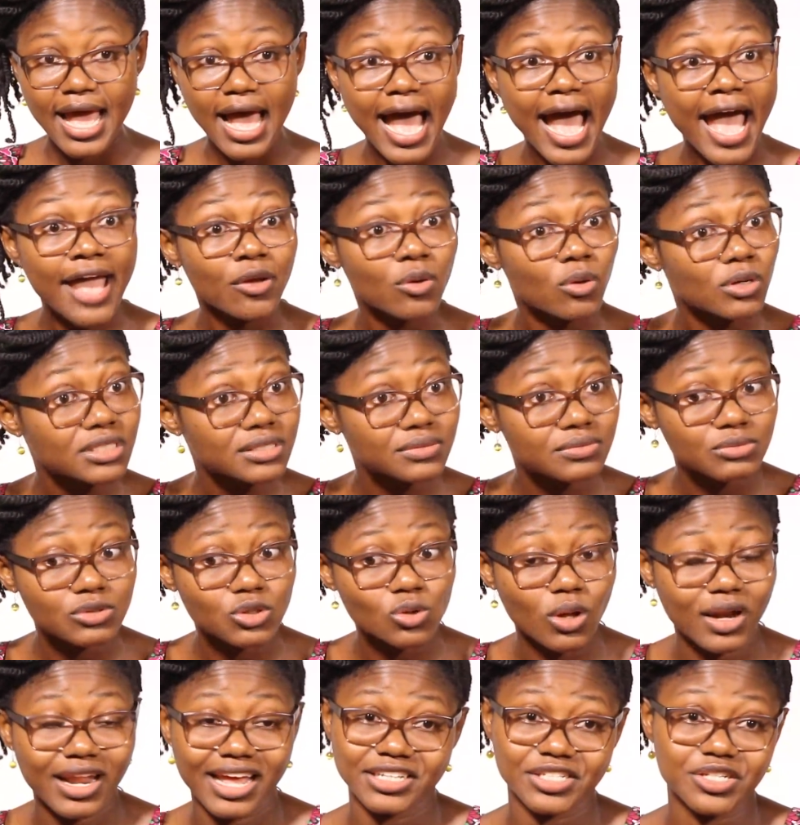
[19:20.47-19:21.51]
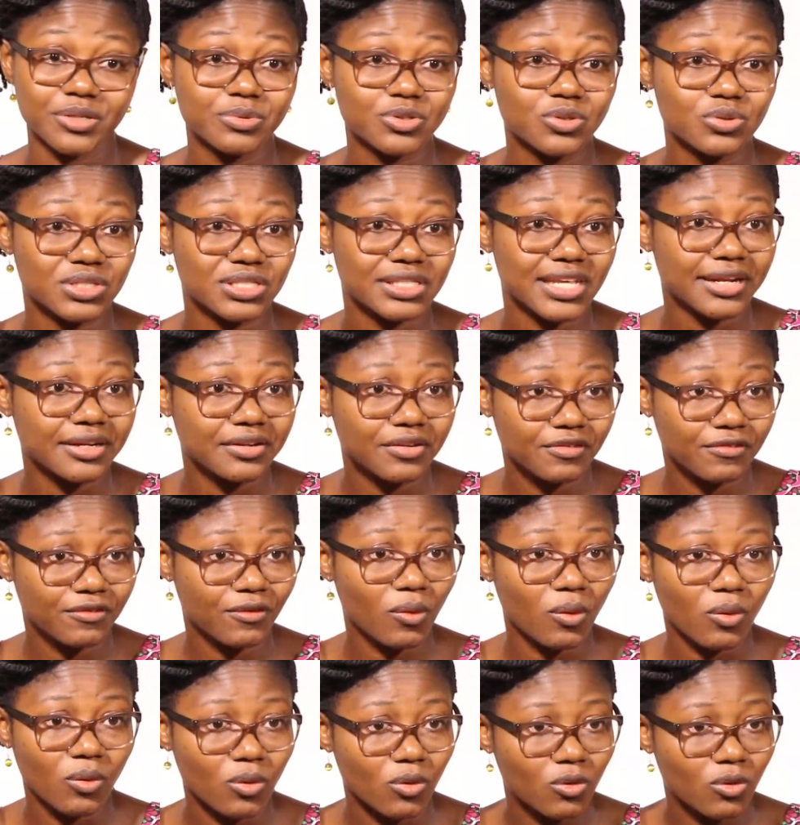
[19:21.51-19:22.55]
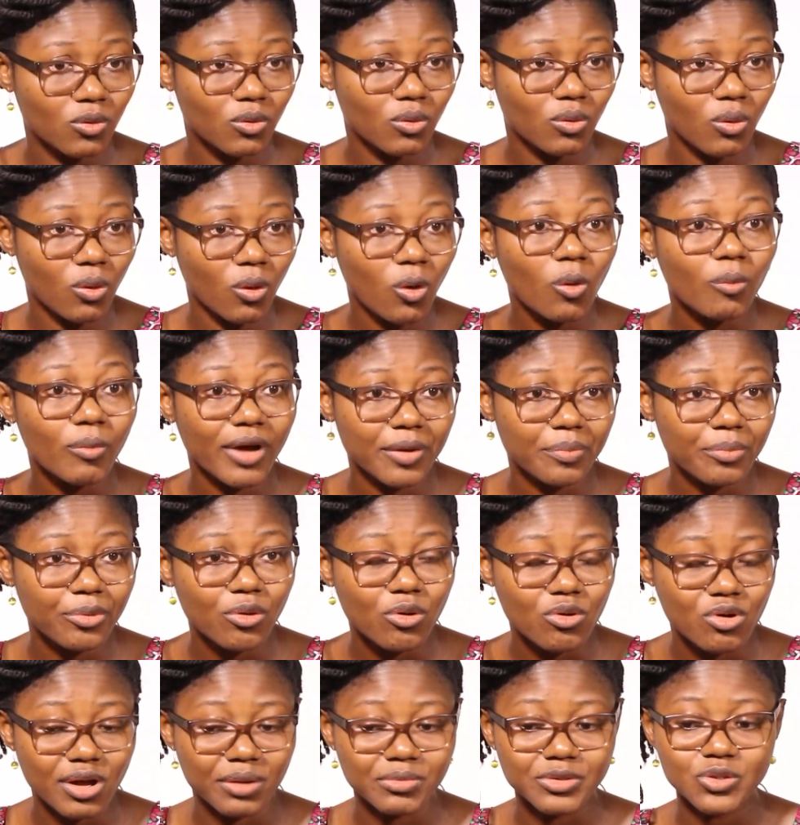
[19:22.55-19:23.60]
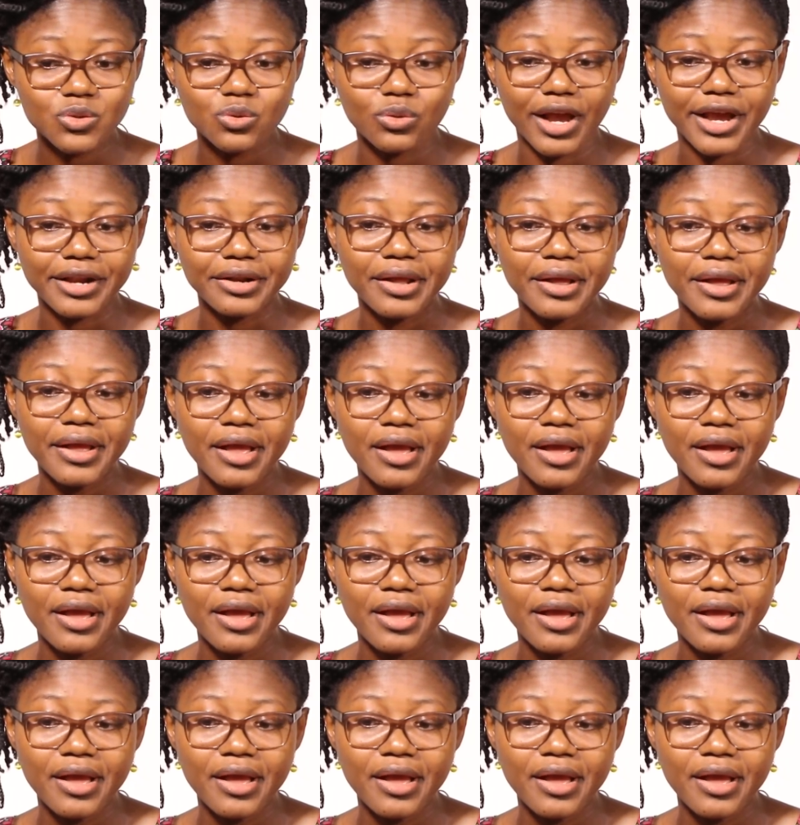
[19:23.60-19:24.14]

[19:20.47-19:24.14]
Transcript: I got scholarships to study for all my programs, right?